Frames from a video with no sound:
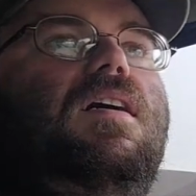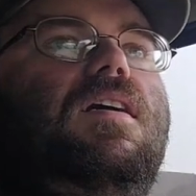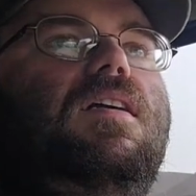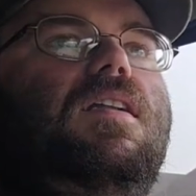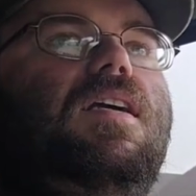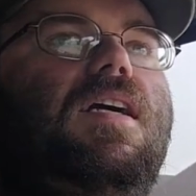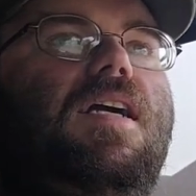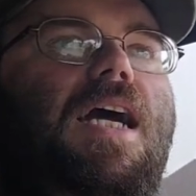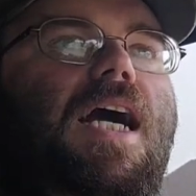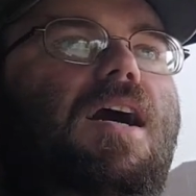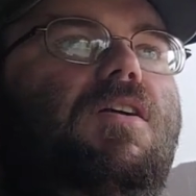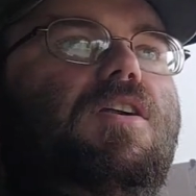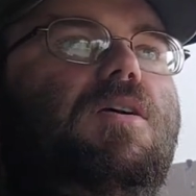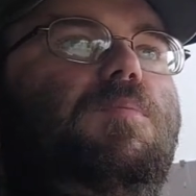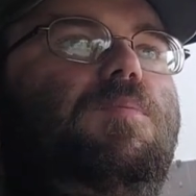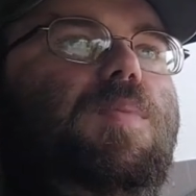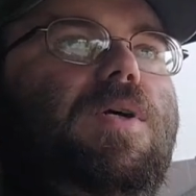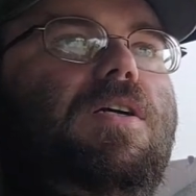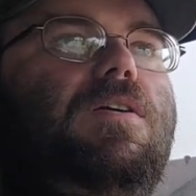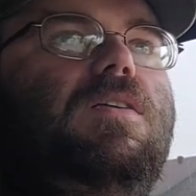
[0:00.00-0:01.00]
like how to
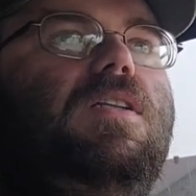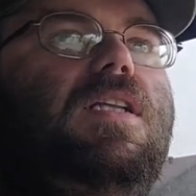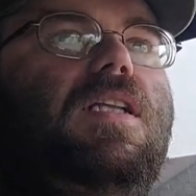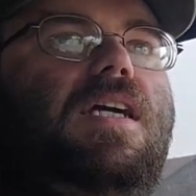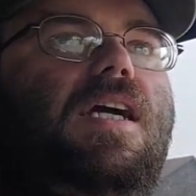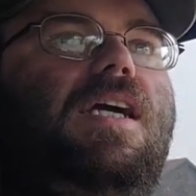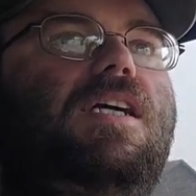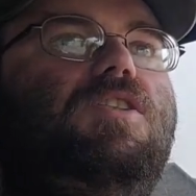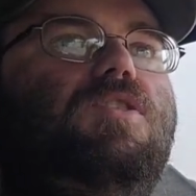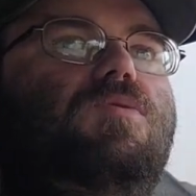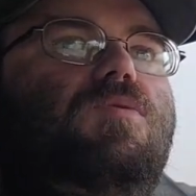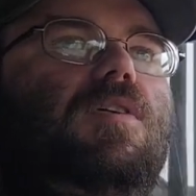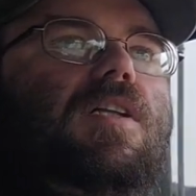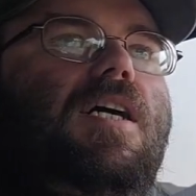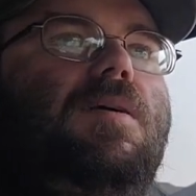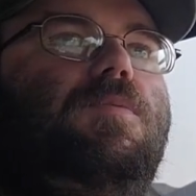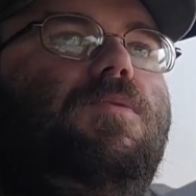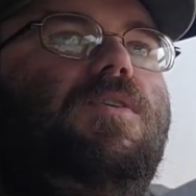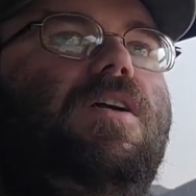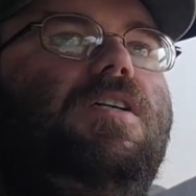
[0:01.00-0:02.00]
build the actual
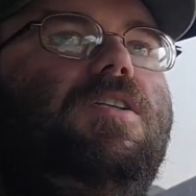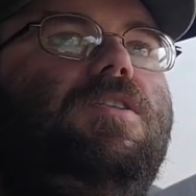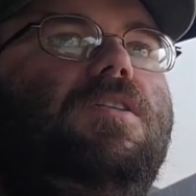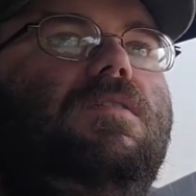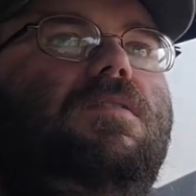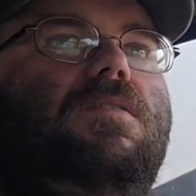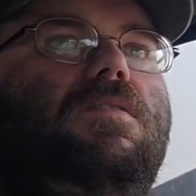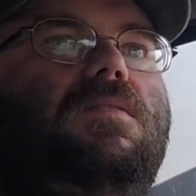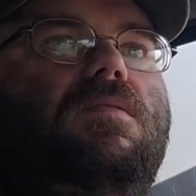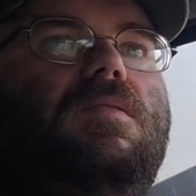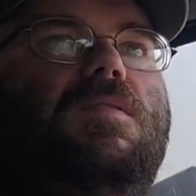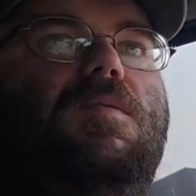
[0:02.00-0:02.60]
operational